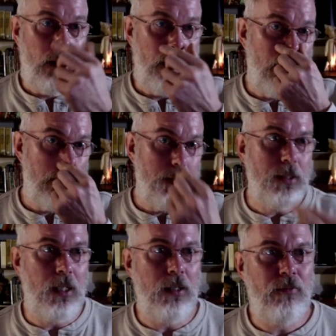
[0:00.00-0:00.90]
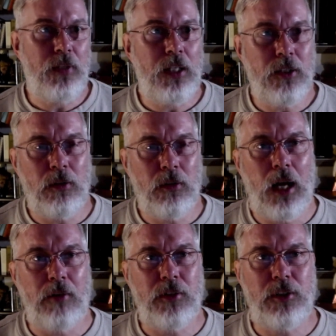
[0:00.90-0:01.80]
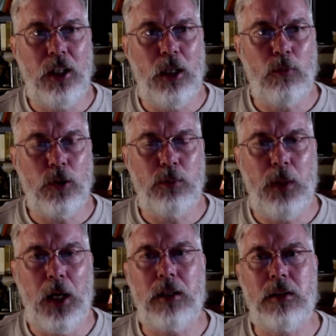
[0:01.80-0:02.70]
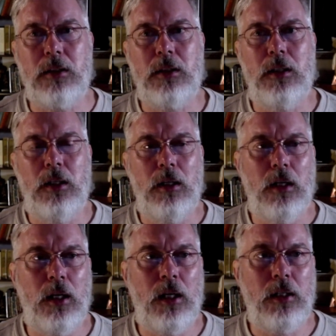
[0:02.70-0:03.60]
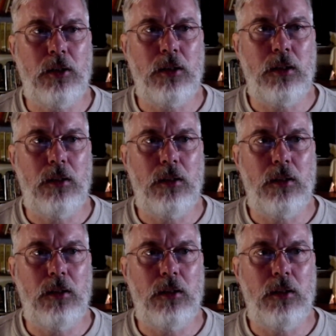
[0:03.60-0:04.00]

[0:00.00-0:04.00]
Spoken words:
And they don't have the same respect as